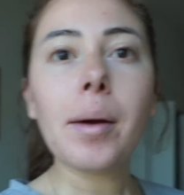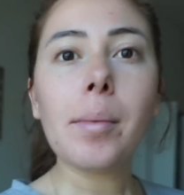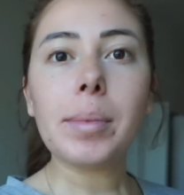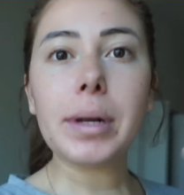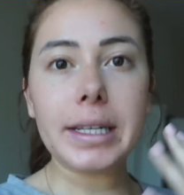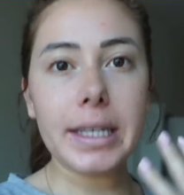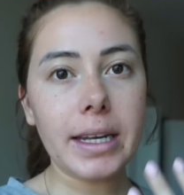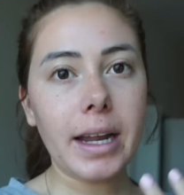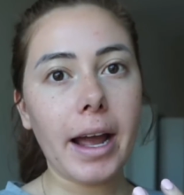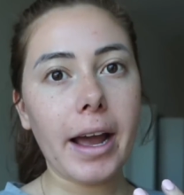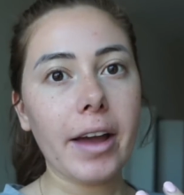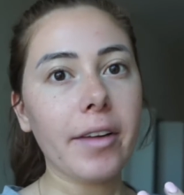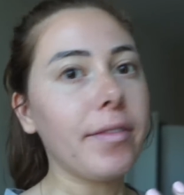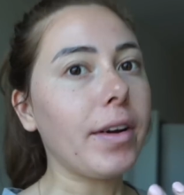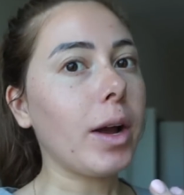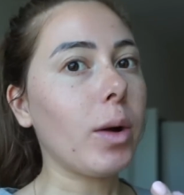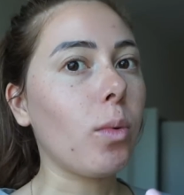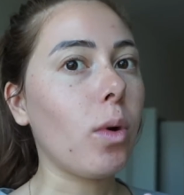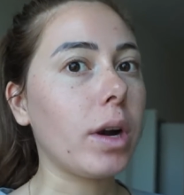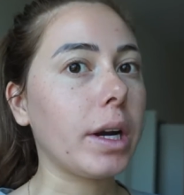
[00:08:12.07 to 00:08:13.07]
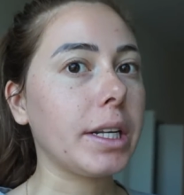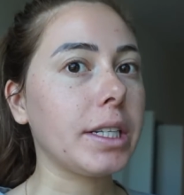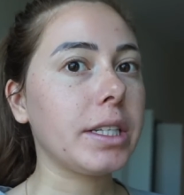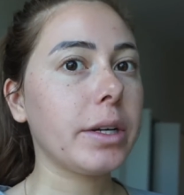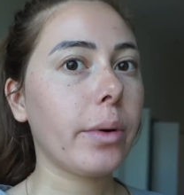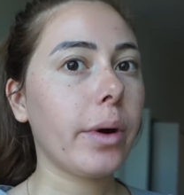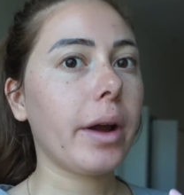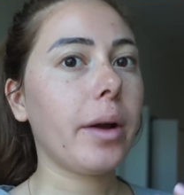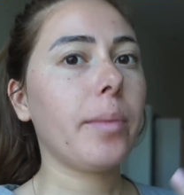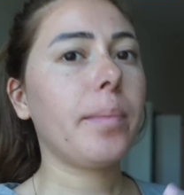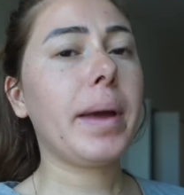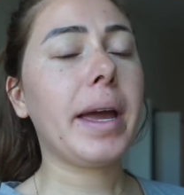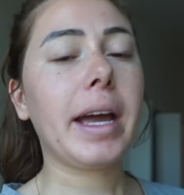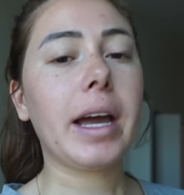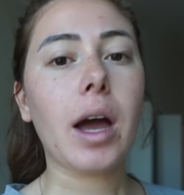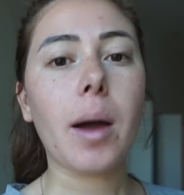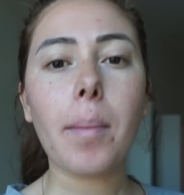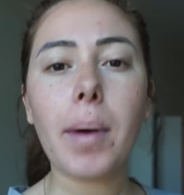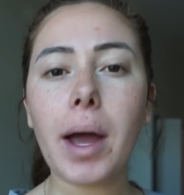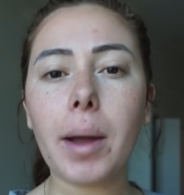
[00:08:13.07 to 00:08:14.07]
But today if I wanted to wear
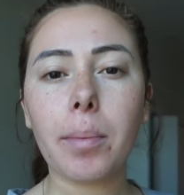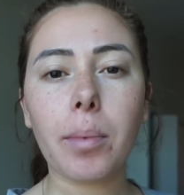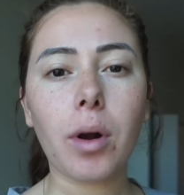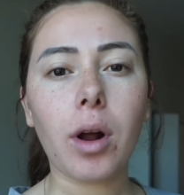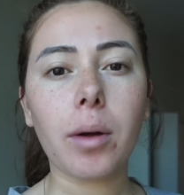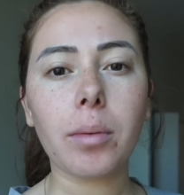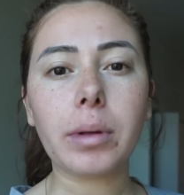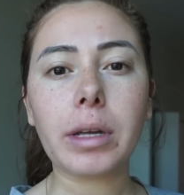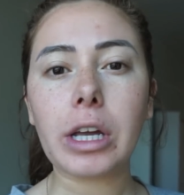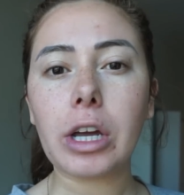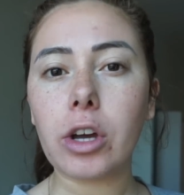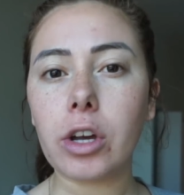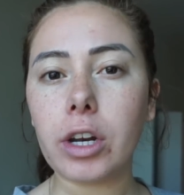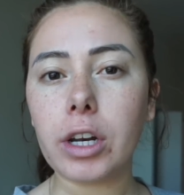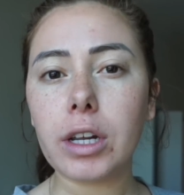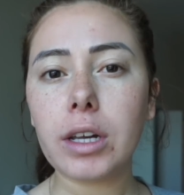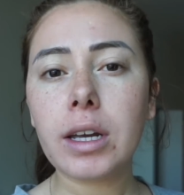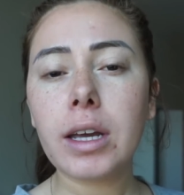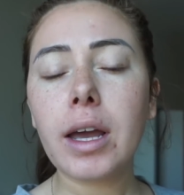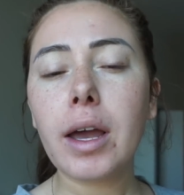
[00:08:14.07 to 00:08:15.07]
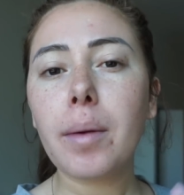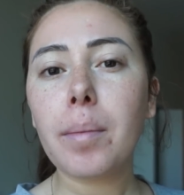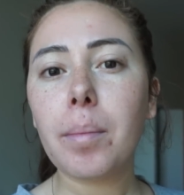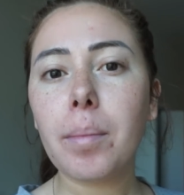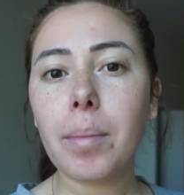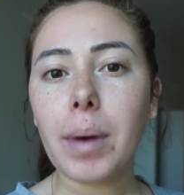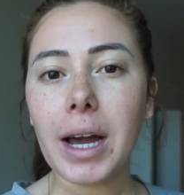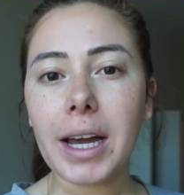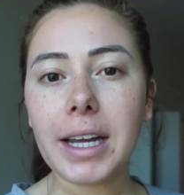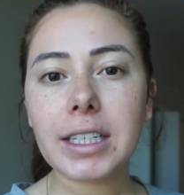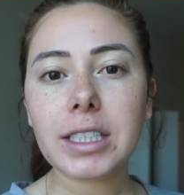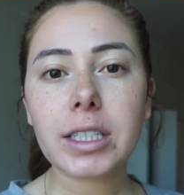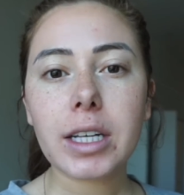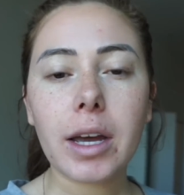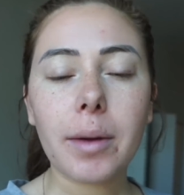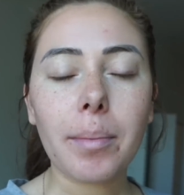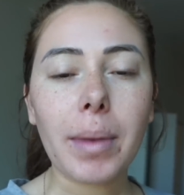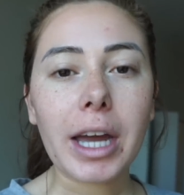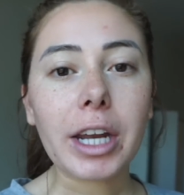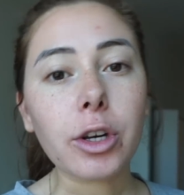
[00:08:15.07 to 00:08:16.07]
makeup I probably could, but
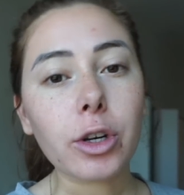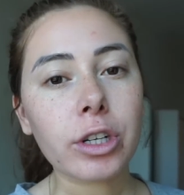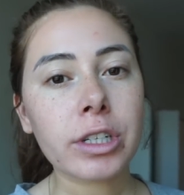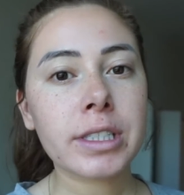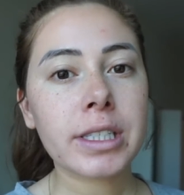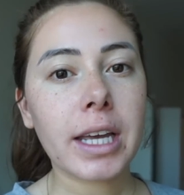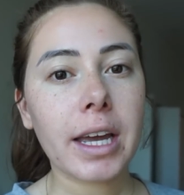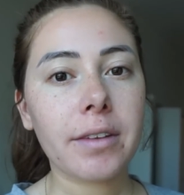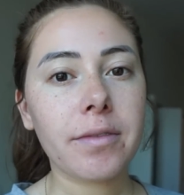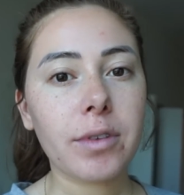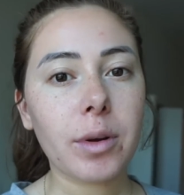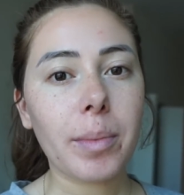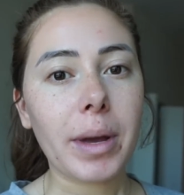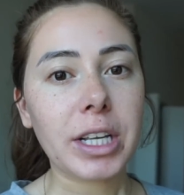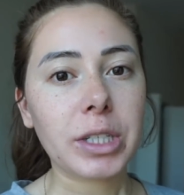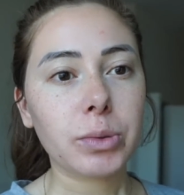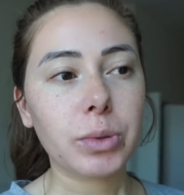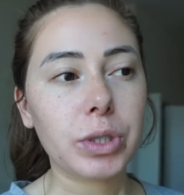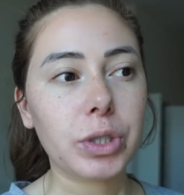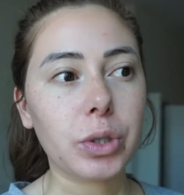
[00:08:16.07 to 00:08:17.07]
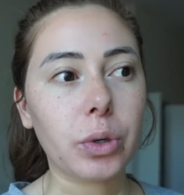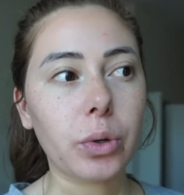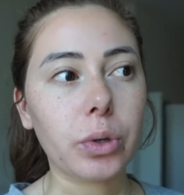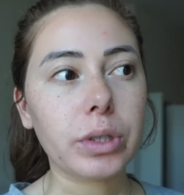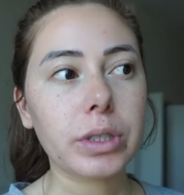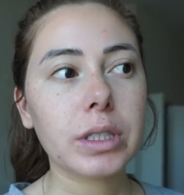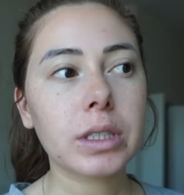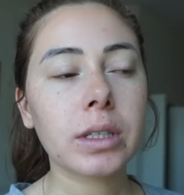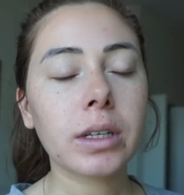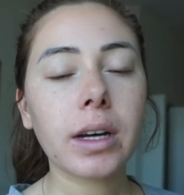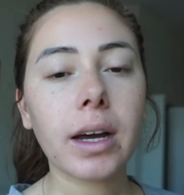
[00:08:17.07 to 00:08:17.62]
my nurse said for best results